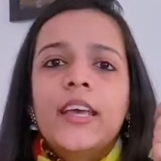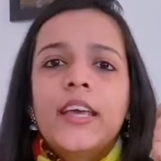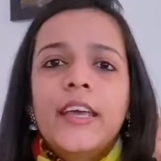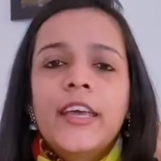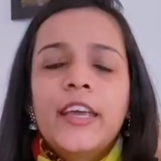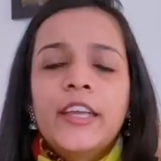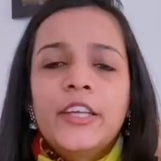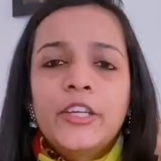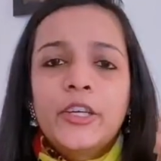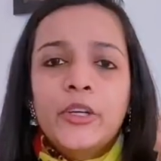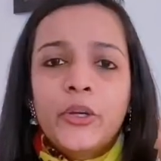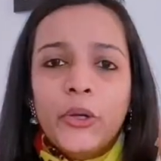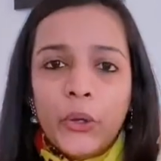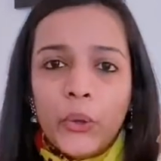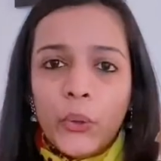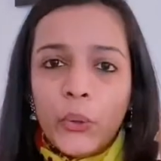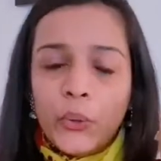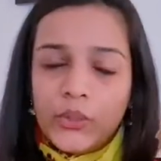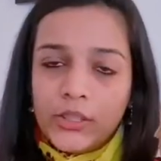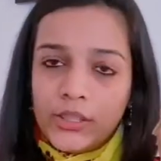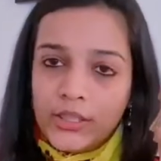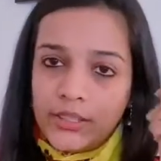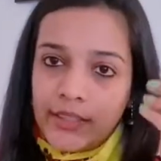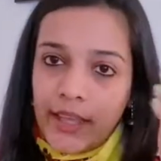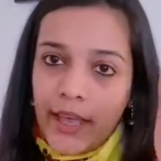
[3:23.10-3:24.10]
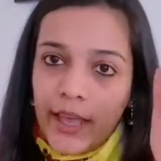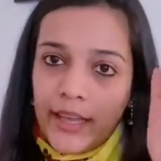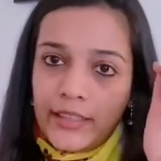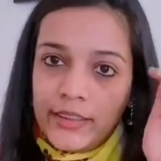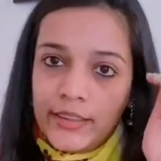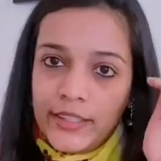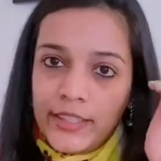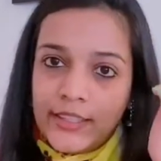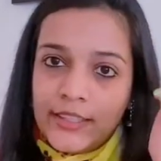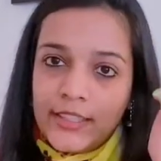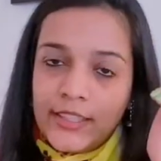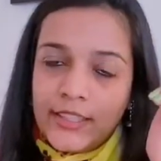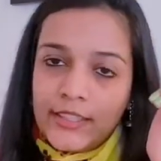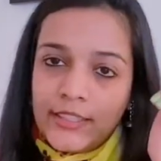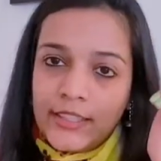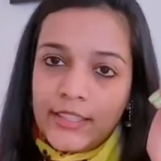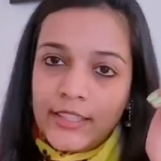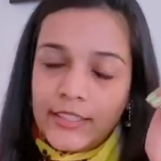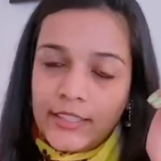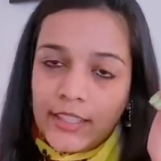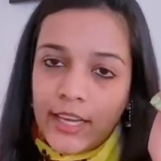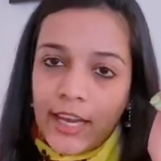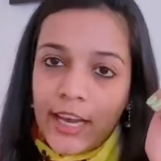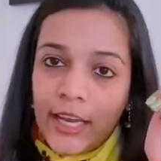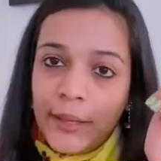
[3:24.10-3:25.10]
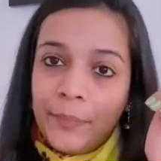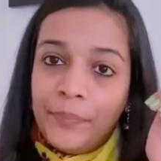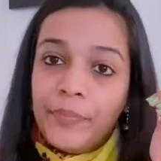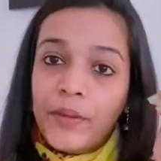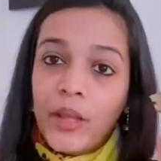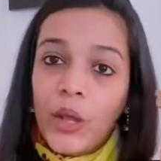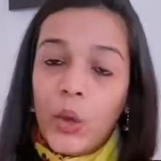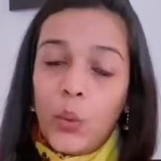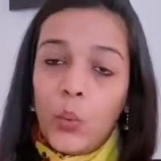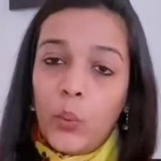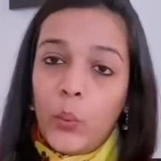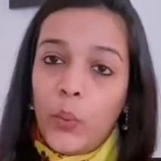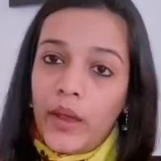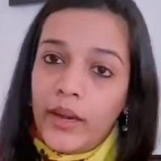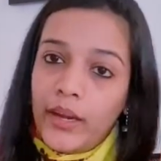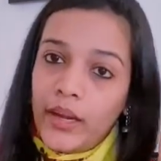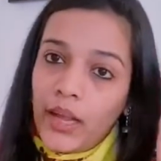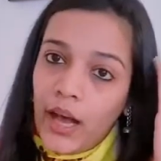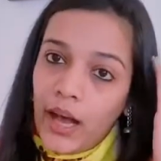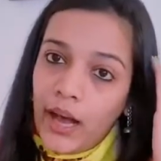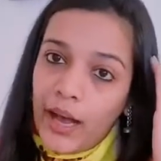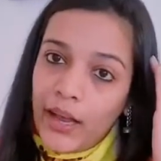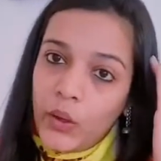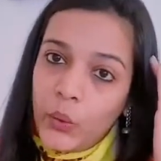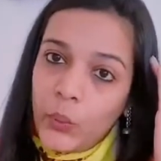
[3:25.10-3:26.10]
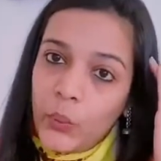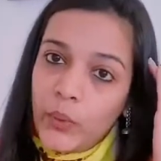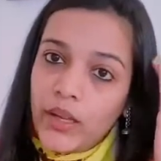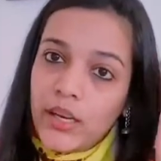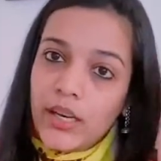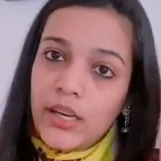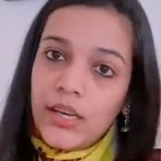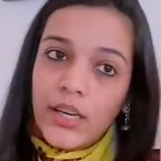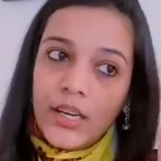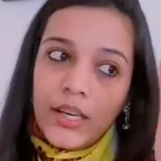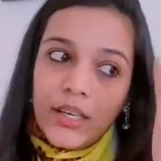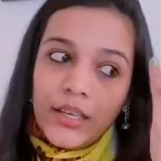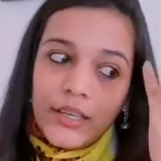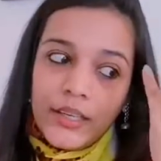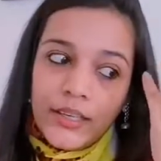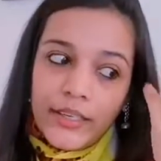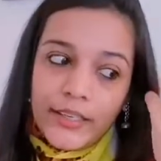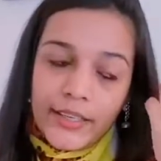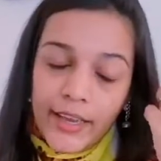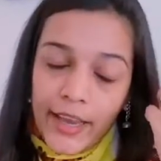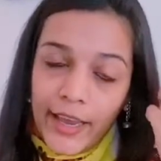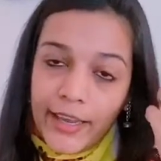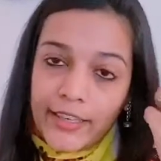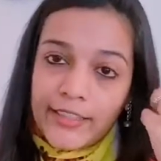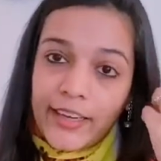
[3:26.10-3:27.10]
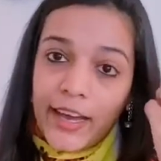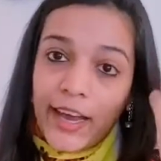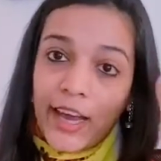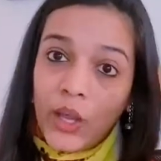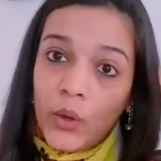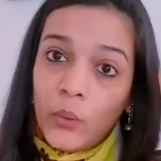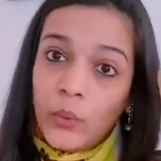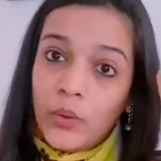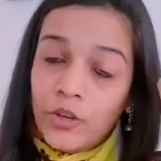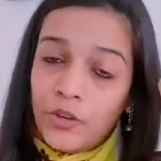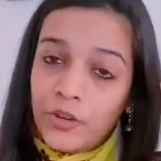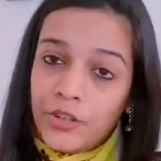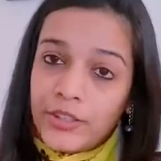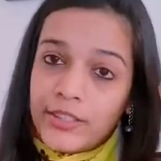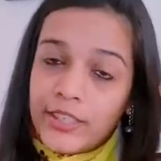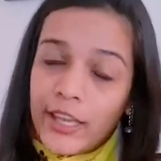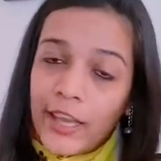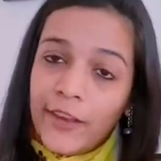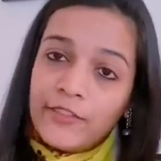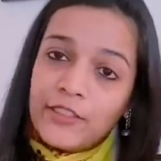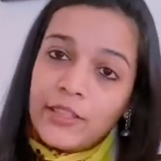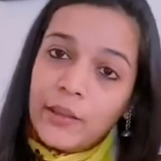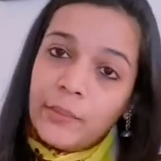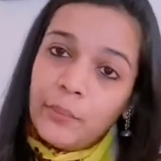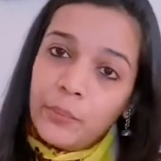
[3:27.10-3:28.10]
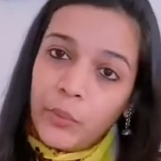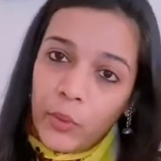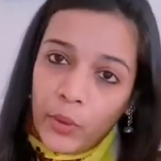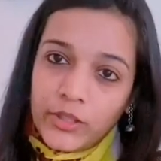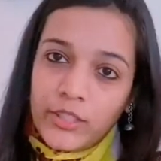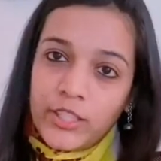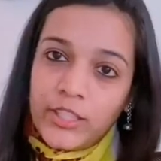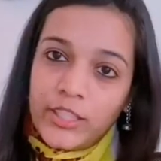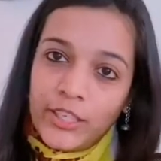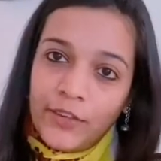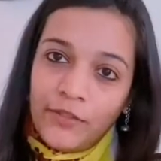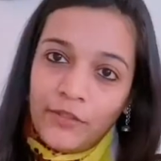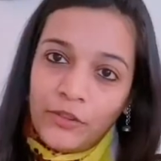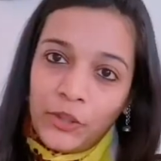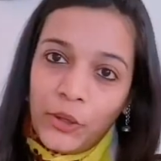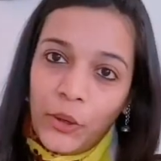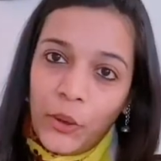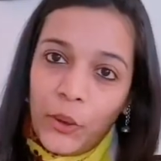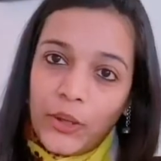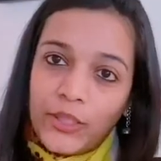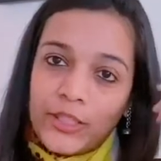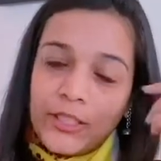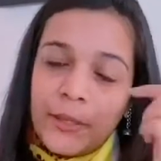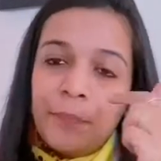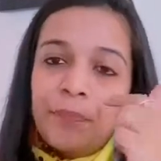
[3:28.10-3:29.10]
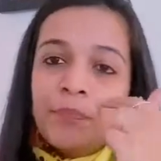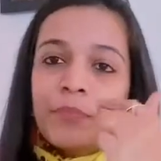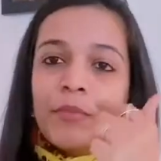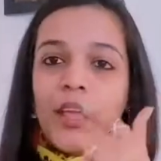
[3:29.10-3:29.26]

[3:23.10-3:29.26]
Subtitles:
It knows that this is the time when I will receive some positive thoughts.